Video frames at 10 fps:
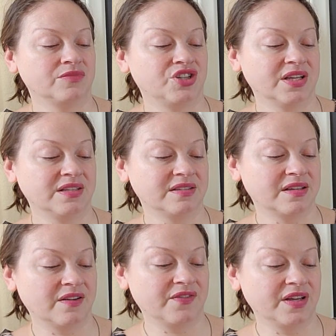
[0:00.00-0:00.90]
chicken
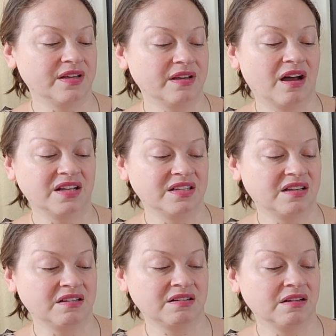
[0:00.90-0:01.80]
stuffing,
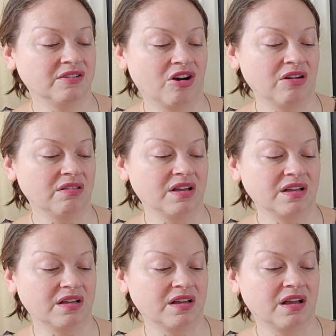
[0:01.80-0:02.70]
onion,
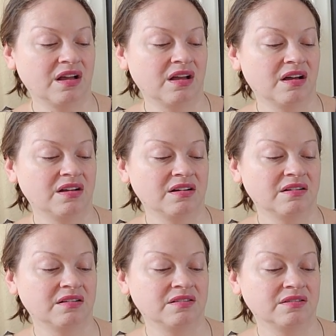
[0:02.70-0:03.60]
garlic,
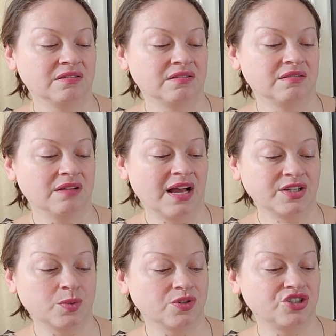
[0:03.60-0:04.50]

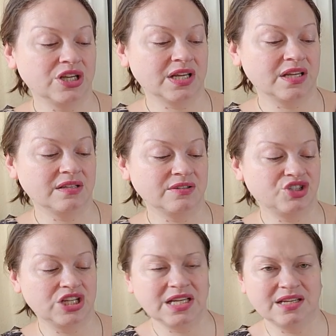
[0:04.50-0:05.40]
actual chicken,
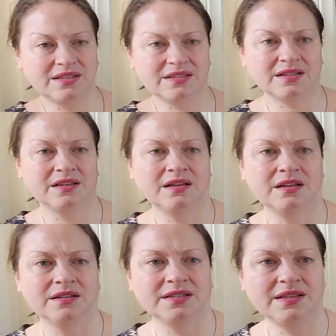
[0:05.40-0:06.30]
cheese.
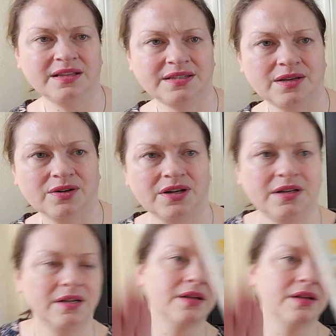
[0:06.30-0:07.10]
Doesn't that sound good?